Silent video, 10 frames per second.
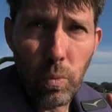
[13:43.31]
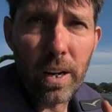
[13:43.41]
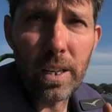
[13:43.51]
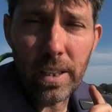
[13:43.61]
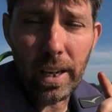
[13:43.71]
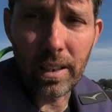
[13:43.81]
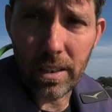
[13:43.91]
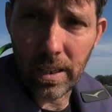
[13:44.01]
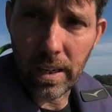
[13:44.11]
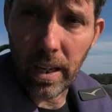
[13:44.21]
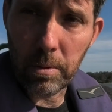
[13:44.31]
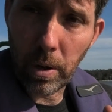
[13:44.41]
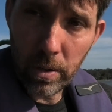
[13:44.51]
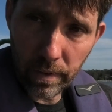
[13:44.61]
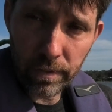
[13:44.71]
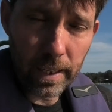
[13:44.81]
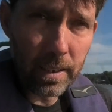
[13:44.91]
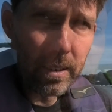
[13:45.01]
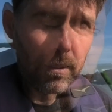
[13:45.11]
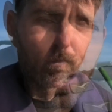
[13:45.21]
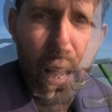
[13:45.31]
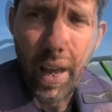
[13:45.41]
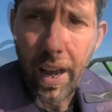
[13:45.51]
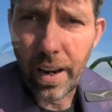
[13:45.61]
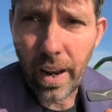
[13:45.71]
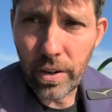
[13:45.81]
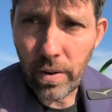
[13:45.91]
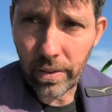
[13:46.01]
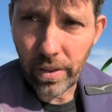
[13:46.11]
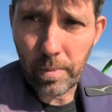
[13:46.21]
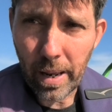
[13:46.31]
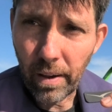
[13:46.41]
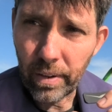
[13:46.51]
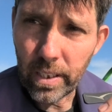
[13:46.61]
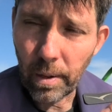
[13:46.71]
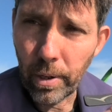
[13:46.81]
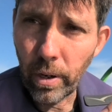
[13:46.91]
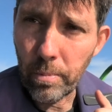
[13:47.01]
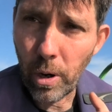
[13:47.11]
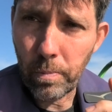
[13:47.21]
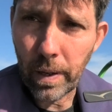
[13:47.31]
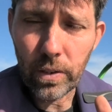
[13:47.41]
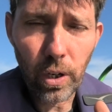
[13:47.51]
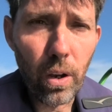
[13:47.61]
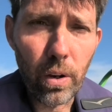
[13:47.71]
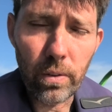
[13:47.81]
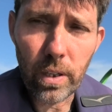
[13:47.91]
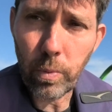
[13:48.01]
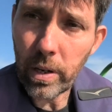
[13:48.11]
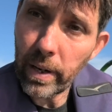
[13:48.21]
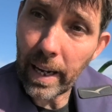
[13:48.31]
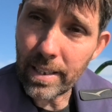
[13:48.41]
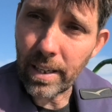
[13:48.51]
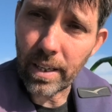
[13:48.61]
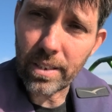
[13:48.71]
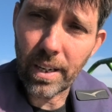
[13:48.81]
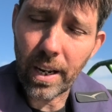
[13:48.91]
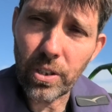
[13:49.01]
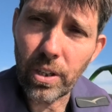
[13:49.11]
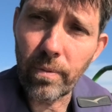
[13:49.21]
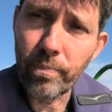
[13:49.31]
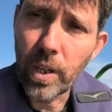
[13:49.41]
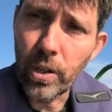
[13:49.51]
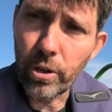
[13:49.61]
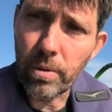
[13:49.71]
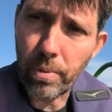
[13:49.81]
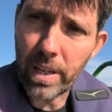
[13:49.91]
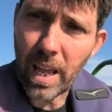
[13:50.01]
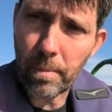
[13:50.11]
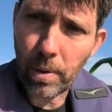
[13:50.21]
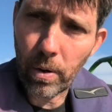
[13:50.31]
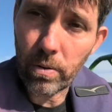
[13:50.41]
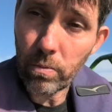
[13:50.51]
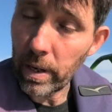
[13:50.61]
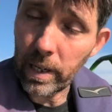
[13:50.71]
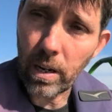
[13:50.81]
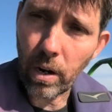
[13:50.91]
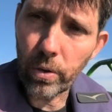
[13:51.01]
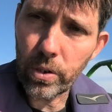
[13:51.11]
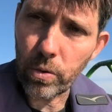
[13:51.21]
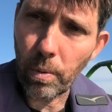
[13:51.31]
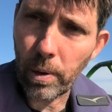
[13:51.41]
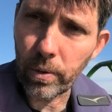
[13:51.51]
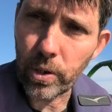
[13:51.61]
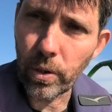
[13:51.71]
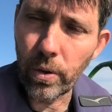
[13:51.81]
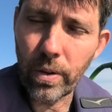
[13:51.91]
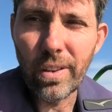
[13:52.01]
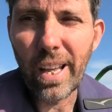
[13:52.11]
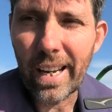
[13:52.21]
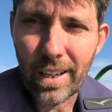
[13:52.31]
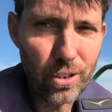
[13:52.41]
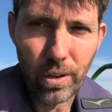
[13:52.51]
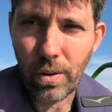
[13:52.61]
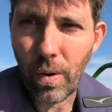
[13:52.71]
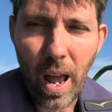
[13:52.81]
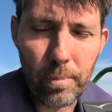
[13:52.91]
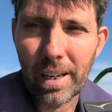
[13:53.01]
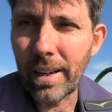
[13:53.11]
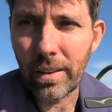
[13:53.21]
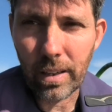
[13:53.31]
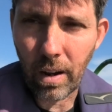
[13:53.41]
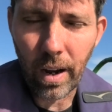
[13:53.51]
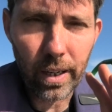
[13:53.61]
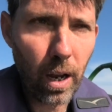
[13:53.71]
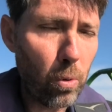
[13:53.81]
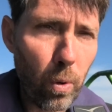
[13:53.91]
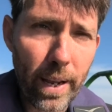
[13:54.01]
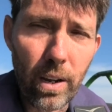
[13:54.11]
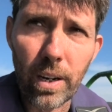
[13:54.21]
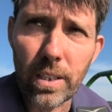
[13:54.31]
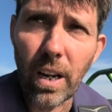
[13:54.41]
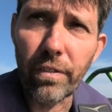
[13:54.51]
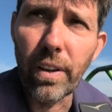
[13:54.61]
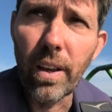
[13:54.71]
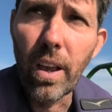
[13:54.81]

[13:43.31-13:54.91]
One is they can steer the other boat if needed. Another great thing about having someone on the boat being towed is when you get to your destination, you can bring that boat really close to a pontoon and they can sort of grab it, let the line go, all that kind of stuff.